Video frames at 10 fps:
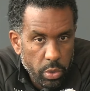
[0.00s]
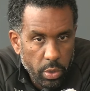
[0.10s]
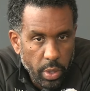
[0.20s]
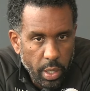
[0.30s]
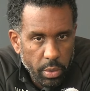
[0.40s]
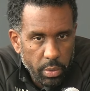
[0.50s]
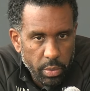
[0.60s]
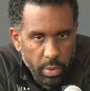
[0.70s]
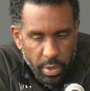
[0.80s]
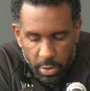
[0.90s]
So now
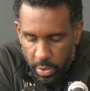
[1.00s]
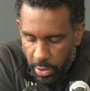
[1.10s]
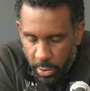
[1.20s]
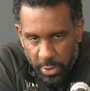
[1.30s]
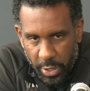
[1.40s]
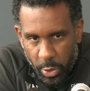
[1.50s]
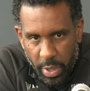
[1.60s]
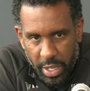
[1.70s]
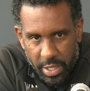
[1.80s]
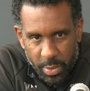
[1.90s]
we have to find the
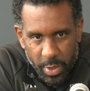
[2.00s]
balance,